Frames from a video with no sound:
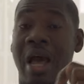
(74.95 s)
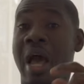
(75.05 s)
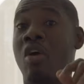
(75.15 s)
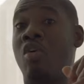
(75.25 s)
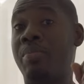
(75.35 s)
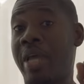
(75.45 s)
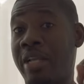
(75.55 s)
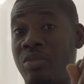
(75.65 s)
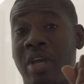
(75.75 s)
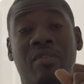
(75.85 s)
I hope
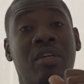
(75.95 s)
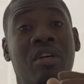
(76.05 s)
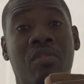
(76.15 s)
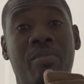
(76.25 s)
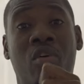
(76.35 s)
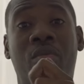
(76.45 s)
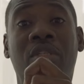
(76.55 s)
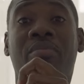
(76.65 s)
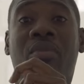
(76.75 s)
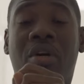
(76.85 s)
that you have a good rapport
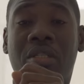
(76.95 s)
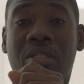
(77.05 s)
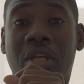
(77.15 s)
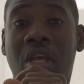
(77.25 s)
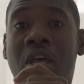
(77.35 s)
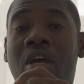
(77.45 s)
with your boss